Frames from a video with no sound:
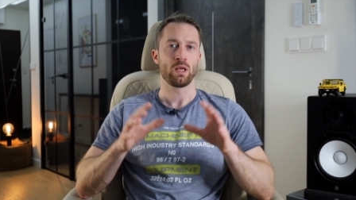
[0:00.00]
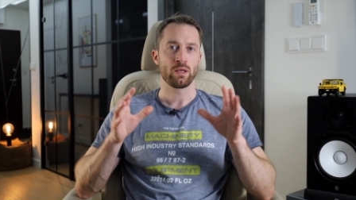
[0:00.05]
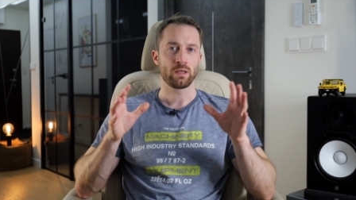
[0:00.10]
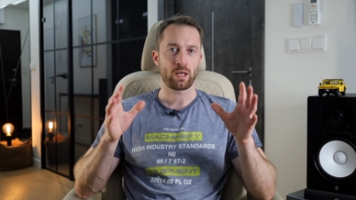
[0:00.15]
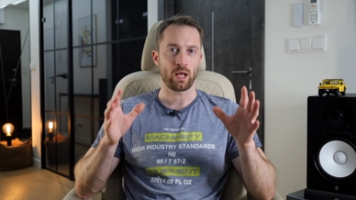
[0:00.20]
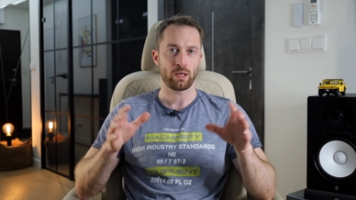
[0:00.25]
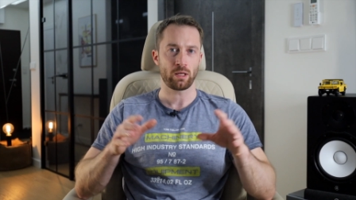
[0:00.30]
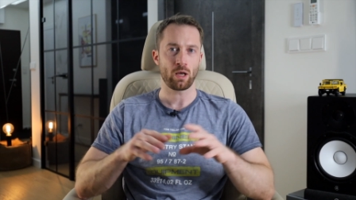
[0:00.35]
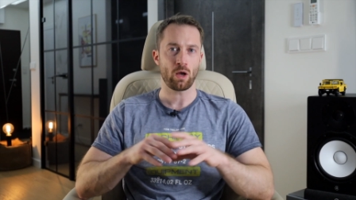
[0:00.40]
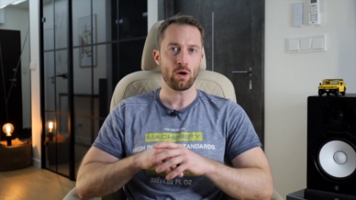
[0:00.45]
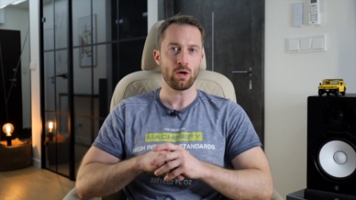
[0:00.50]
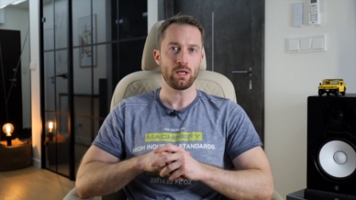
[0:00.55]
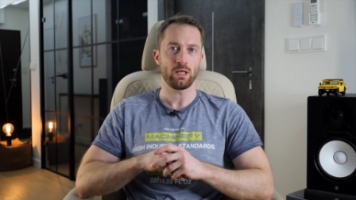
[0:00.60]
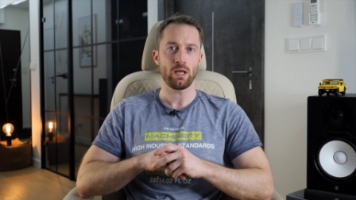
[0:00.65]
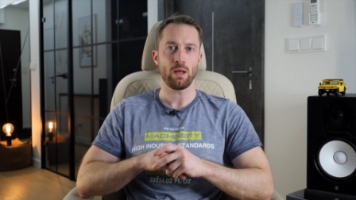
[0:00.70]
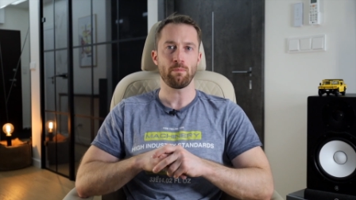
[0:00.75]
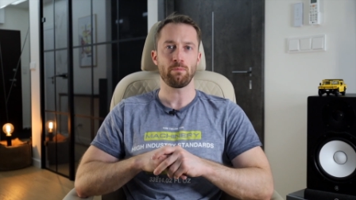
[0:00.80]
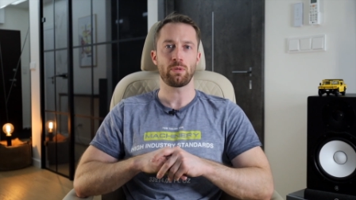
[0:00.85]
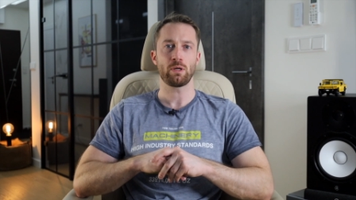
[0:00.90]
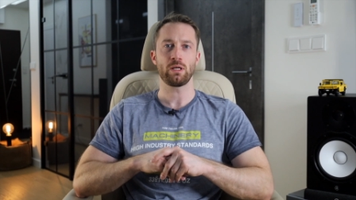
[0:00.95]
Category
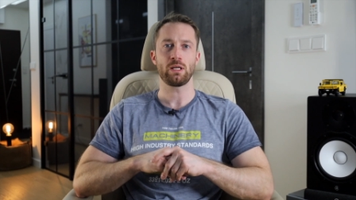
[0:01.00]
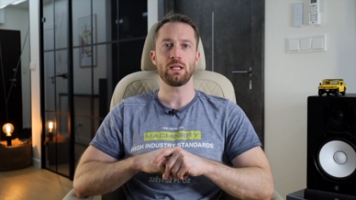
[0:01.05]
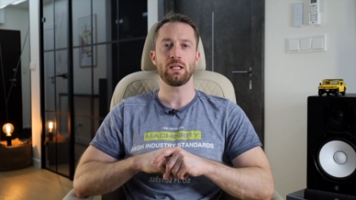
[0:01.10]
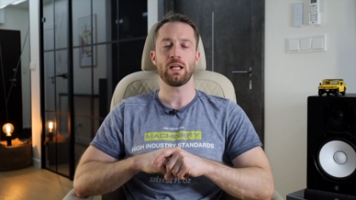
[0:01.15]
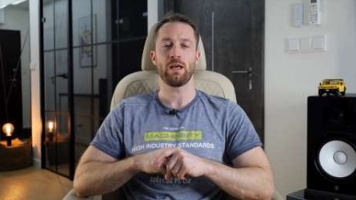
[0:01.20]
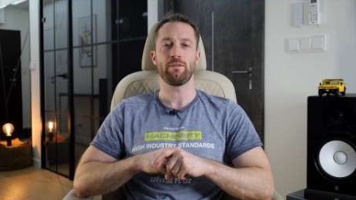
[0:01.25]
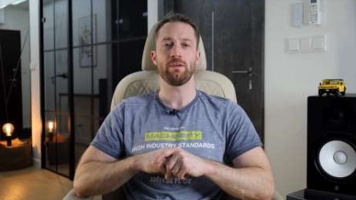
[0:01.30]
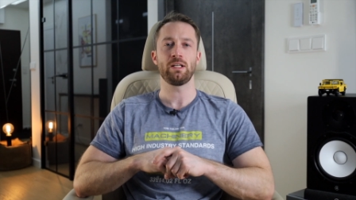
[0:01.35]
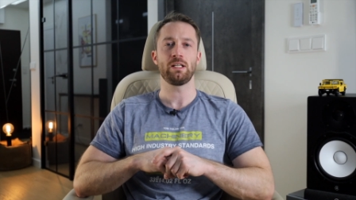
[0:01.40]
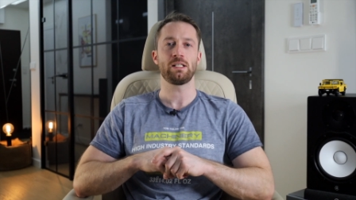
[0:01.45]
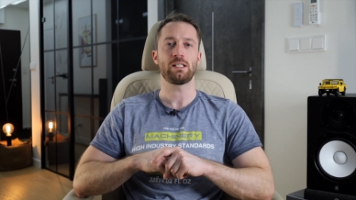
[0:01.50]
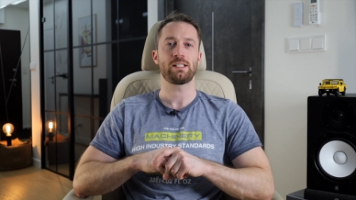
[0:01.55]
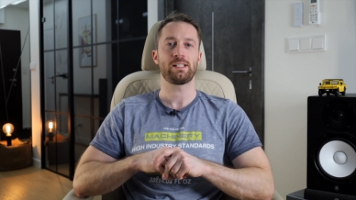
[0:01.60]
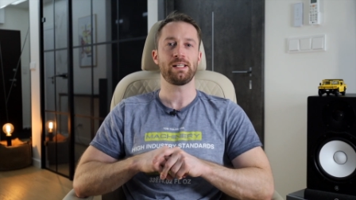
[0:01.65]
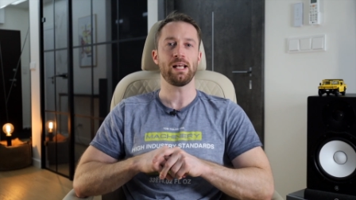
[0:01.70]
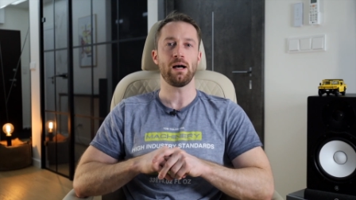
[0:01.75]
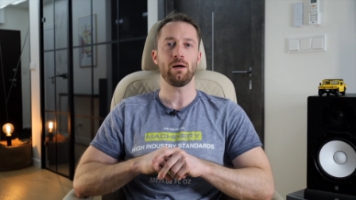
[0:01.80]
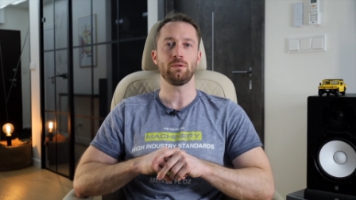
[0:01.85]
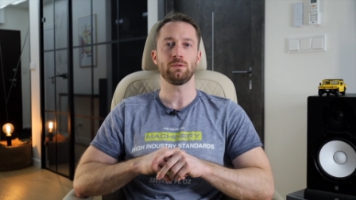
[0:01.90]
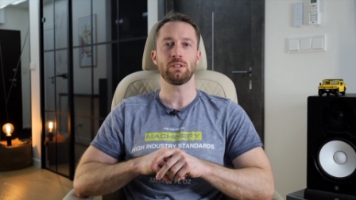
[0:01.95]
number 11 is
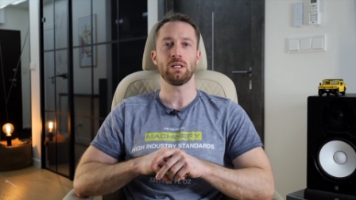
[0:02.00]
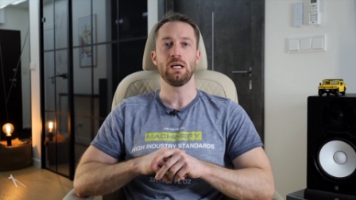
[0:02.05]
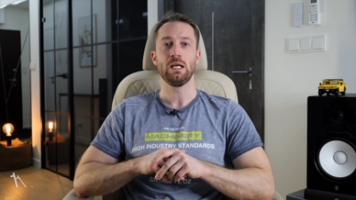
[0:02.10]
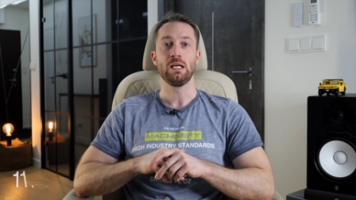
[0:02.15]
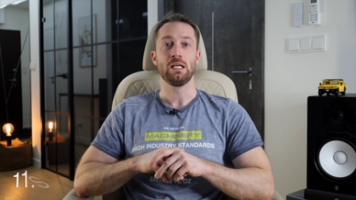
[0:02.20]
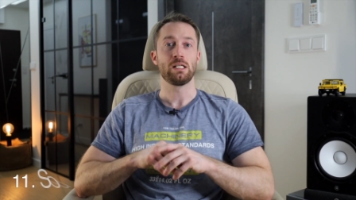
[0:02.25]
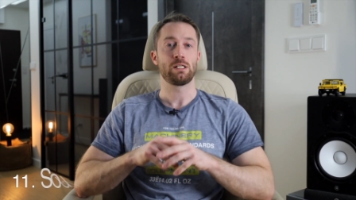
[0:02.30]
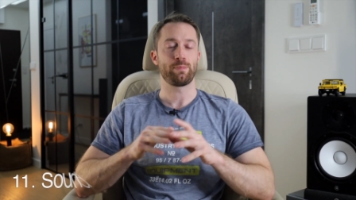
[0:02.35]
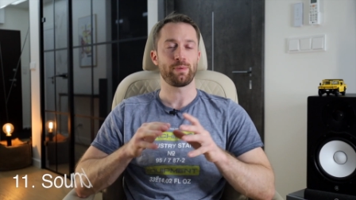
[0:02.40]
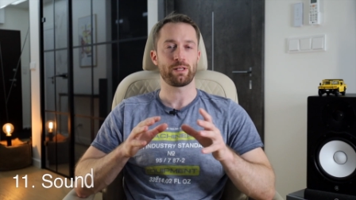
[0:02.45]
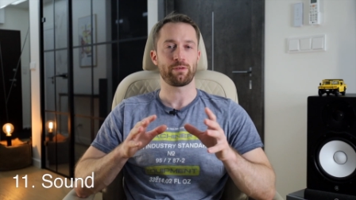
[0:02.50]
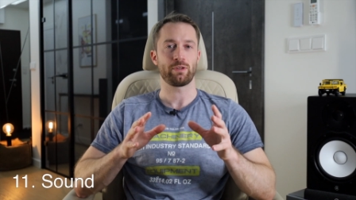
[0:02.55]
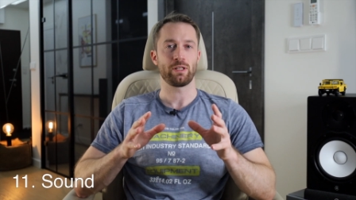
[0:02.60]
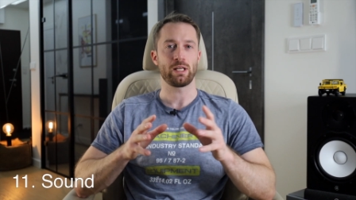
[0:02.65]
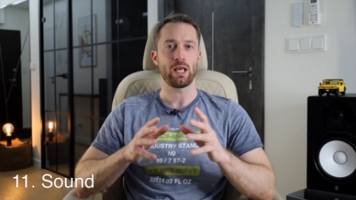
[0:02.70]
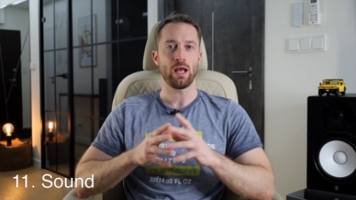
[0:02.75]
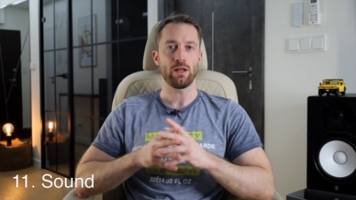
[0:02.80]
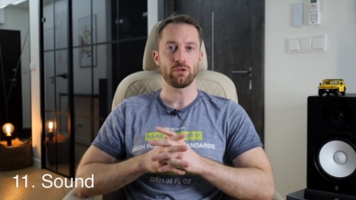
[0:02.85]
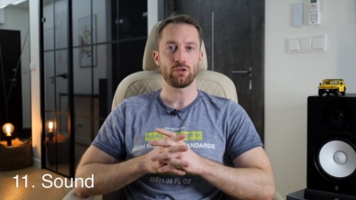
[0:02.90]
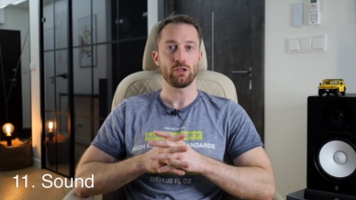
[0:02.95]
sound,
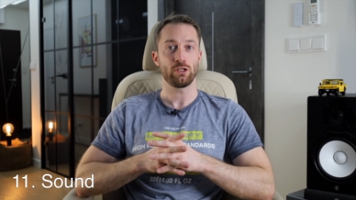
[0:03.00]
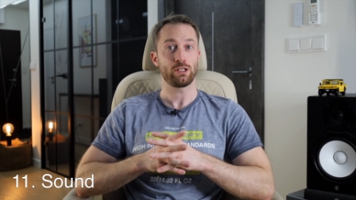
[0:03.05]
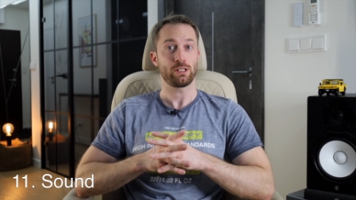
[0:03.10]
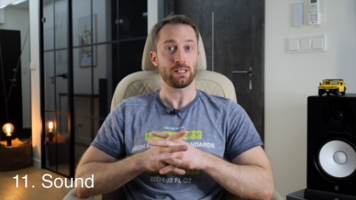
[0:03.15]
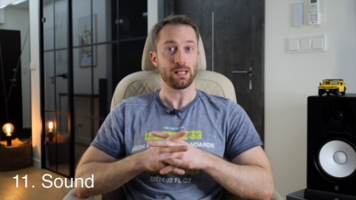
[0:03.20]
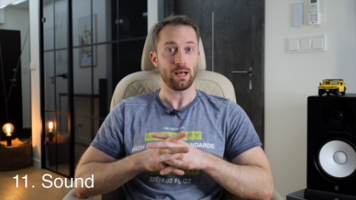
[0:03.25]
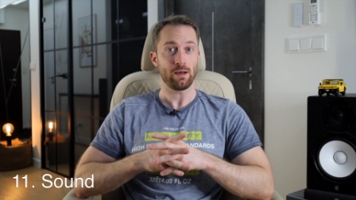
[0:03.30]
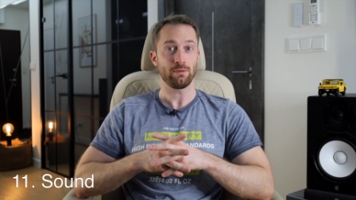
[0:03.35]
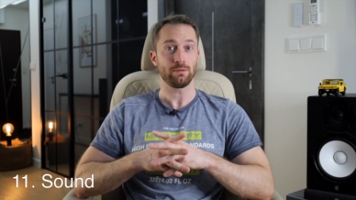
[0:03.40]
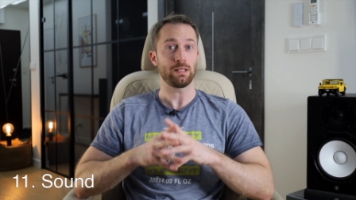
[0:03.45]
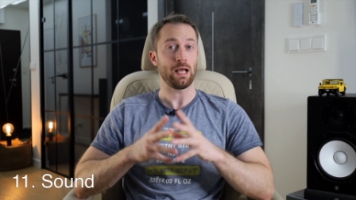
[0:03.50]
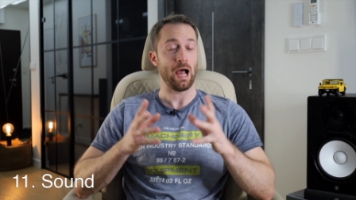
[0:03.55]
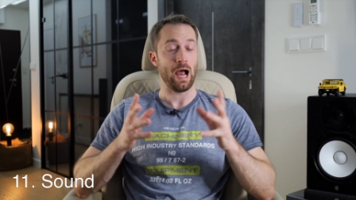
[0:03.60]
specifically engine sound.